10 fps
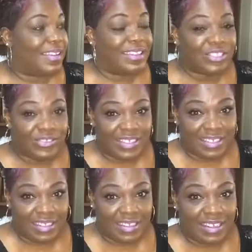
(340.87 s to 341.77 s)

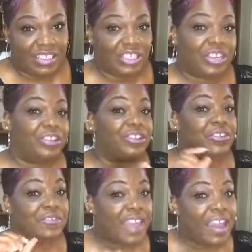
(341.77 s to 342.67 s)
interested in sharing
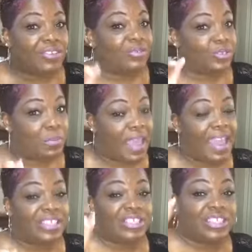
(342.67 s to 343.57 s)
your values, your
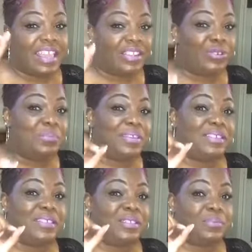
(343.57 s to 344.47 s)
passion, and your
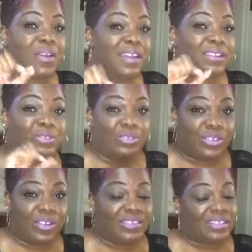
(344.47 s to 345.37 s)
business products or
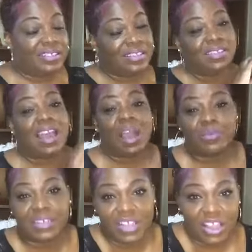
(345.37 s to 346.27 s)
services, I
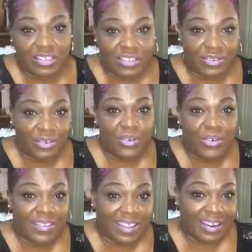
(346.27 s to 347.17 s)
want to talk to you
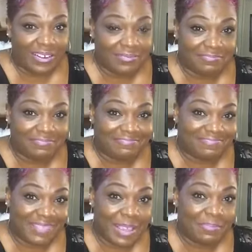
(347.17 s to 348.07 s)
on the air.
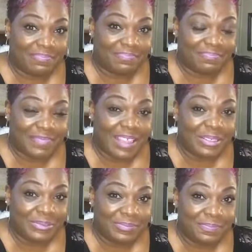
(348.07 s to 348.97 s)
Yep, I
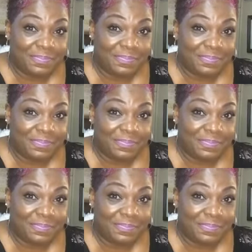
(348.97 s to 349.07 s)
do.